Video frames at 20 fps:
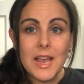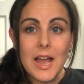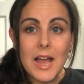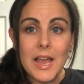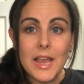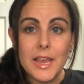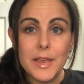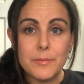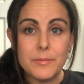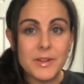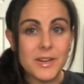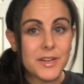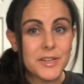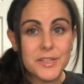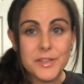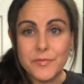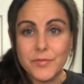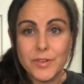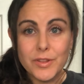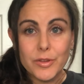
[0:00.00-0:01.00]
I am in a
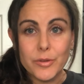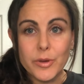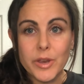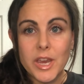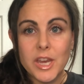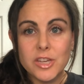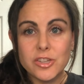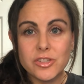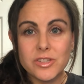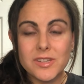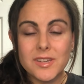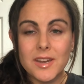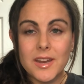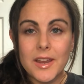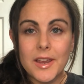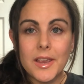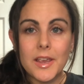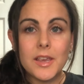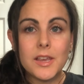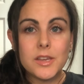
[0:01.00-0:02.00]
different location
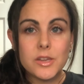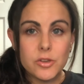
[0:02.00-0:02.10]
today.